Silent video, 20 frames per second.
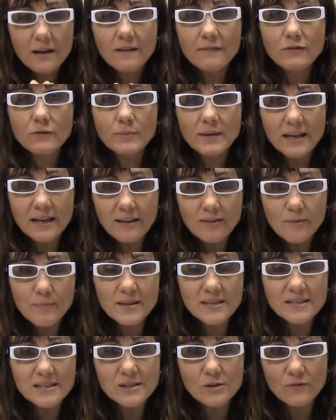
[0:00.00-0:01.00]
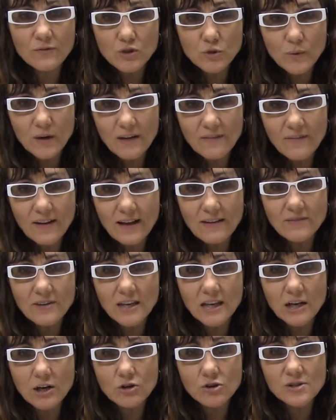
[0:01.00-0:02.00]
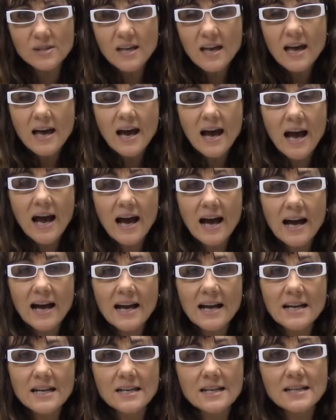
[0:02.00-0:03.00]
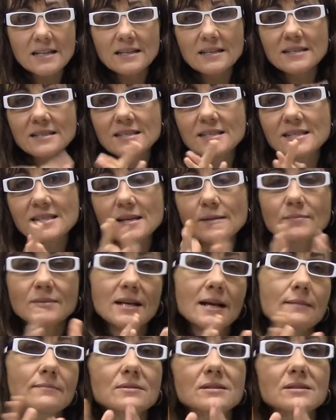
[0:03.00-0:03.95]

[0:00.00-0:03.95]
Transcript: For being in the business over 25 years, I sometimes